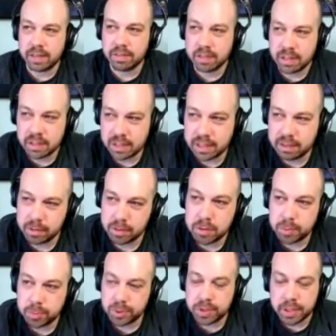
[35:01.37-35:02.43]
know, I have a kind of a
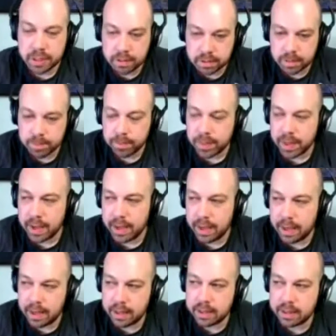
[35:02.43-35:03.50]
reprieve,
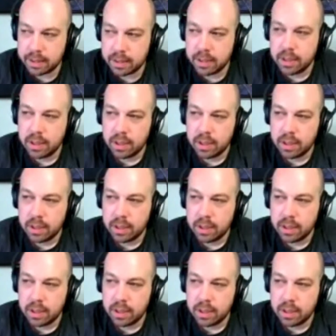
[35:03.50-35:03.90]
and